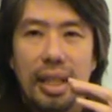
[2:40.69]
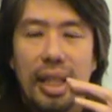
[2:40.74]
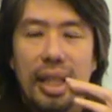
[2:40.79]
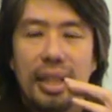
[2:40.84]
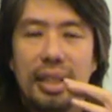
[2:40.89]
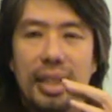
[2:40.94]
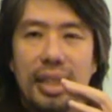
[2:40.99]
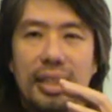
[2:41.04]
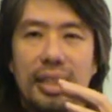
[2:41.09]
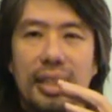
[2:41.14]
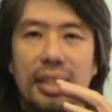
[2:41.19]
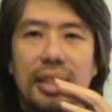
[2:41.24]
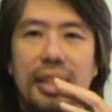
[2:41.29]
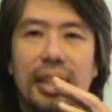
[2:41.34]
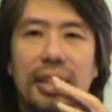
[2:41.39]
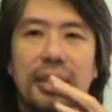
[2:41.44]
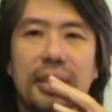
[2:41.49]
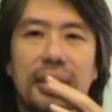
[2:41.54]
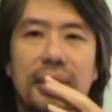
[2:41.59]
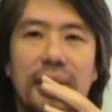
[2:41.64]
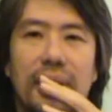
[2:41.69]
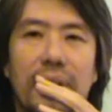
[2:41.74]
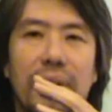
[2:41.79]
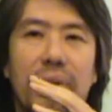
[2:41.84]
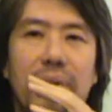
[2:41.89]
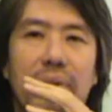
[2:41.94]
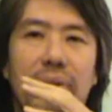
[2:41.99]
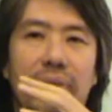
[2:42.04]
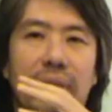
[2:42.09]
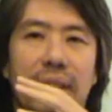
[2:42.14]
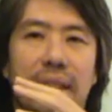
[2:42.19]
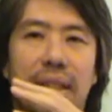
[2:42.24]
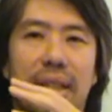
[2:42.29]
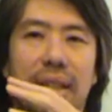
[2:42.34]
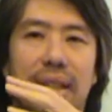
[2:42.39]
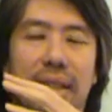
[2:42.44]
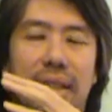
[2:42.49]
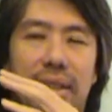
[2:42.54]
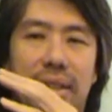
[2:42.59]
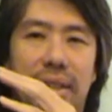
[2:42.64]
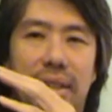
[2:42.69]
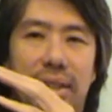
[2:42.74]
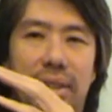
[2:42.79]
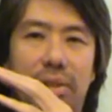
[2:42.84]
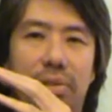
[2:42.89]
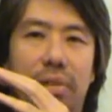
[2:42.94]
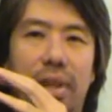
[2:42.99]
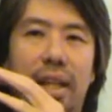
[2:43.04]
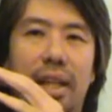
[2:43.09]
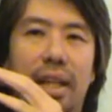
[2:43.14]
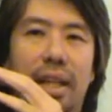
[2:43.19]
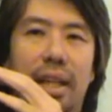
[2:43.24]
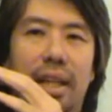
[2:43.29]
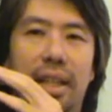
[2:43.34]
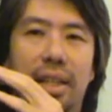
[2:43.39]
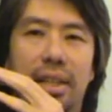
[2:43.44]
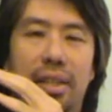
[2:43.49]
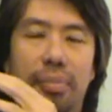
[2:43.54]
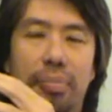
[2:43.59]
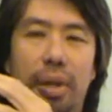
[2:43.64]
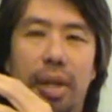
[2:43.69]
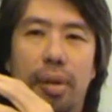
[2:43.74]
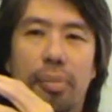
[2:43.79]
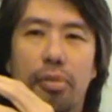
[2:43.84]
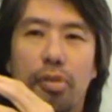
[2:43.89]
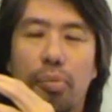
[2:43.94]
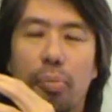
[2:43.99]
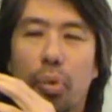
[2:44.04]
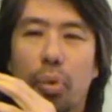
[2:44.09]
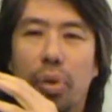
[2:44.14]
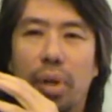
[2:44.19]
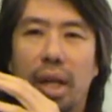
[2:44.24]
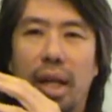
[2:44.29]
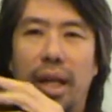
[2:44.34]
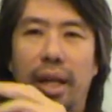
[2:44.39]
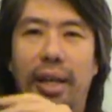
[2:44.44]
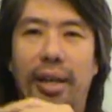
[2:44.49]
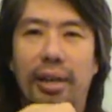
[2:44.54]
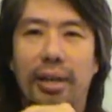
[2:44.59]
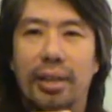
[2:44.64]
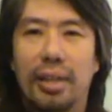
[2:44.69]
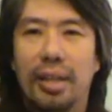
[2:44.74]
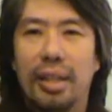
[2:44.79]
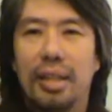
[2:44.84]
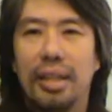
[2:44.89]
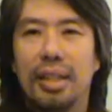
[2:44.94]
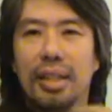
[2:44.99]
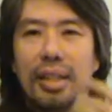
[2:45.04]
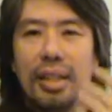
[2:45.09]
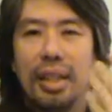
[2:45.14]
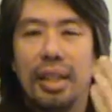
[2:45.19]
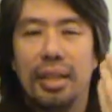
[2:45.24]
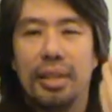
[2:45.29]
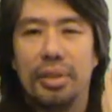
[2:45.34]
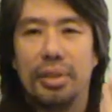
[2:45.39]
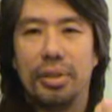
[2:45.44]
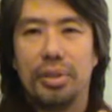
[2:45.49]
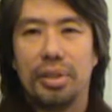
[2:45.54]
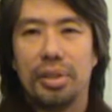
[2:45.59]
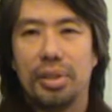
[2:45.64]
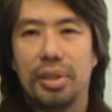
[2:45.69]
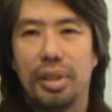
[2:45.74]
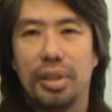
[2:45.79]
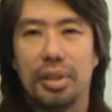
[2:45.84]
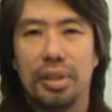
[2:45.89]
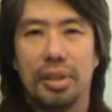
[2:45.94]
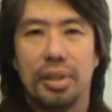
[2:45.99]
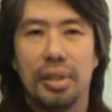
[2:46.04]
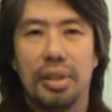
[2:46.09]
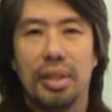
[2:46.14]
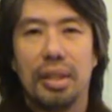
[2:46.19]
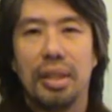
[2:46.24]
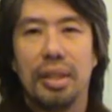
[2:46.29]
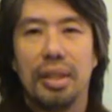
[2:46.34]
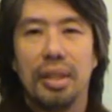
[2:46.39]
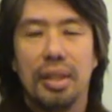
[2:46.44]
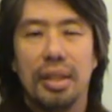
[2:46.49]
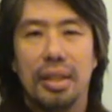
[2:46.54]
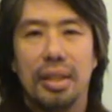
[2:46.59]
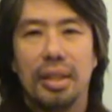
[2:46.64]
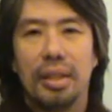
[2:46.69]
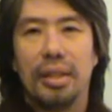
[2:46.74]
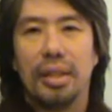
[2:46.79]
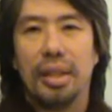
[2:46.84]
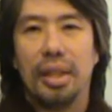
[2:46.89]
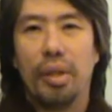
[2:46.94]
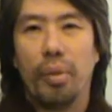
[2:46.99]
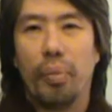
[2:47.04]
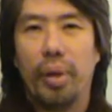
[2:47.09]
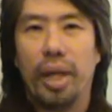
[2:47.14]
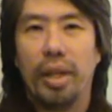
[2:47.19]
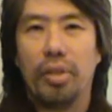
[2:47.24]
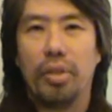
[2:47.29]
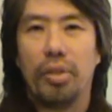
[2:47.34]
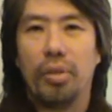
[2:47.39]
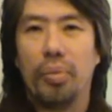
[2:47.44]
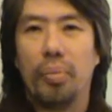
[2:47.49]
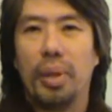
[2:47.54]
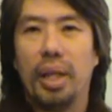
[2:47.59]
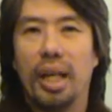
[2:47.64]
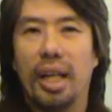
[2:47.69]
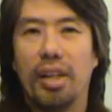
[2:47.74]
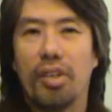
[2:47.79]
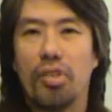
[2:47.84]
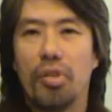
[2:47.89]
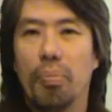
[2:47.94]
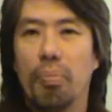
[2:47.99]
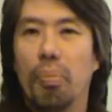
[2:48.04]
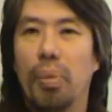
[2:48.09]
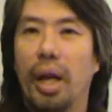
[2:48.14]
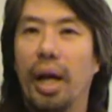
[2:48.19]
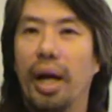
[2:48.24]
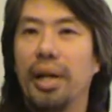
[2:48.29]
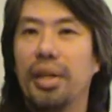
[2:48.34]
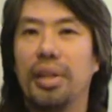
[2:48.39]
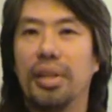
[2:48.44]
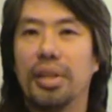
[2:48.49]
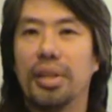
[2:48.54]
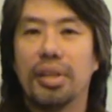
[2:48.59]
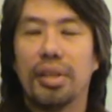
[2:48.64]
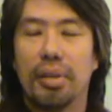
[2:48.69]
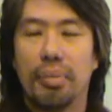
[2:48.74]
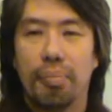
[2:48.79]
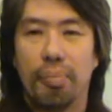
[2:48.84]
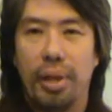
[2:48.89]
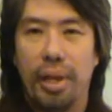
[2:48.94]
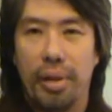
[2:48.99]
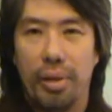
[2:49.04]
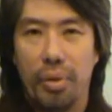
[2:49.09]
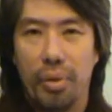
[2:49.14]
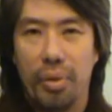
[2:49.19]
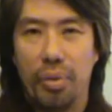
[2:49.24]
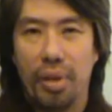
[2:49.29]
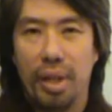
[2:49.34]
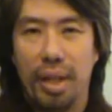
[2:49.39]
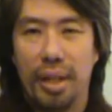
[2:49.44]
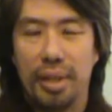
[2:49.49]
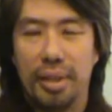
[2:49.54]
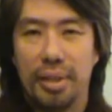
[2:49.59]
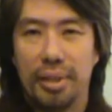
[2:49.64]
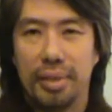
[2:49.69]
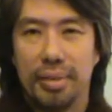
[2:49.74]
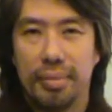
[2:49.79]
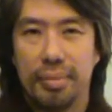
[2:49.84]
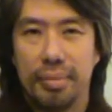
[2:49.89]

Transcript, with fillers: And as it does so, the divine light becomes more clear and you start, in a way, to be less blinded by your own light.